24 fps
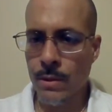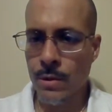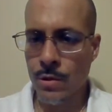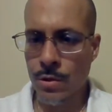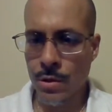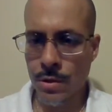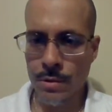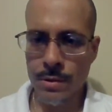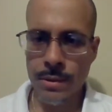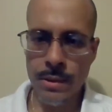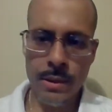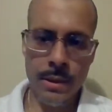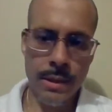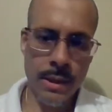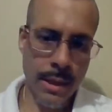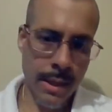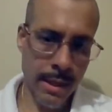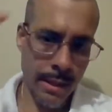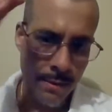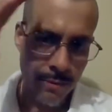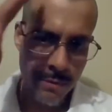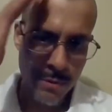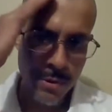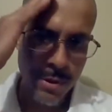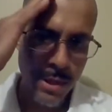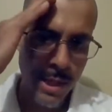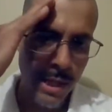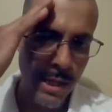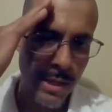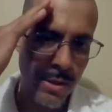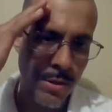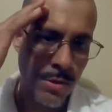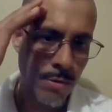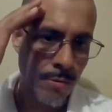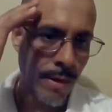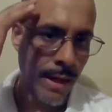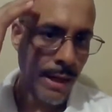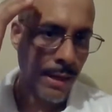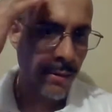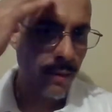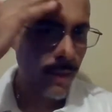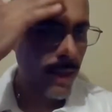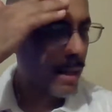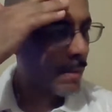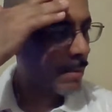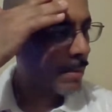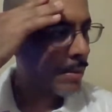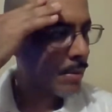Certainly, yeah, if you take it to
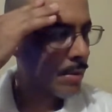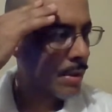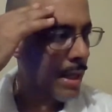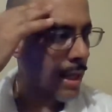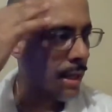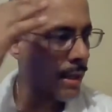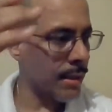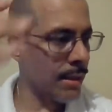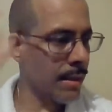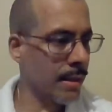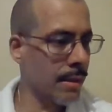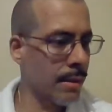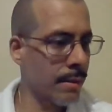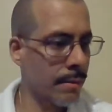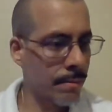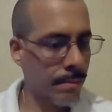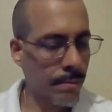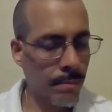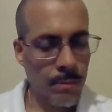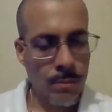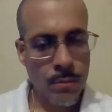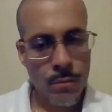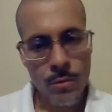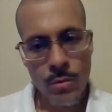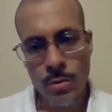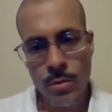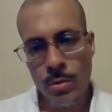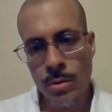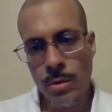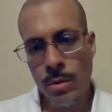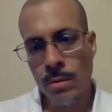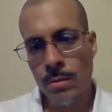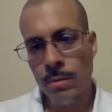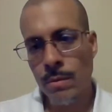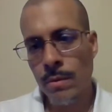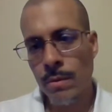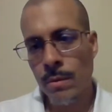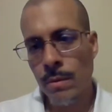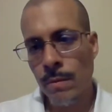record labels selling things. Right?